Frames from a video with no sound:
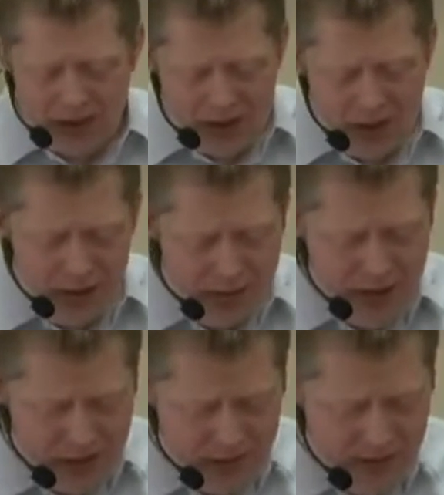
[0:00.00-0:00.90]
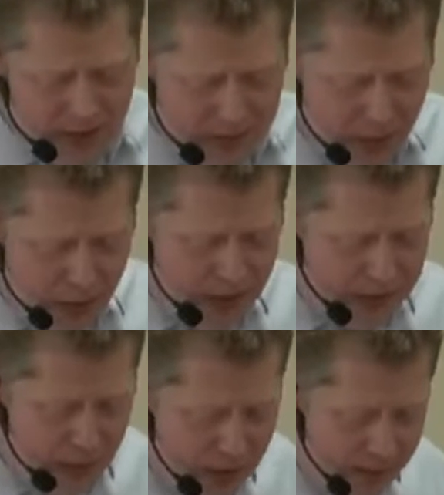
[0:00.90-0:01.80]
A new mission field. Paul
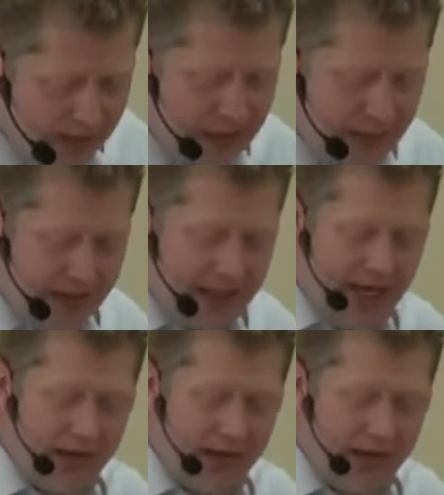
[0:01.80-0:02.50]
had previously been in